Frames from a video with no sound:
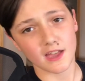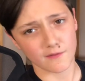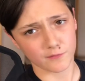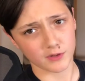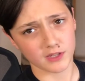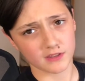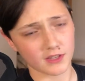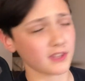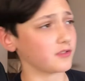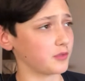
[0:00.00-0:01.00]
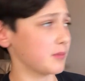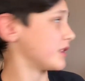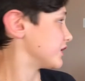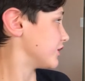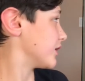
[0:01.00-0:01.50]
every like 3
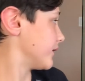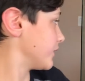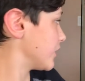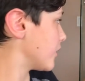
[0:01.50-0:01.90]
months you don't have to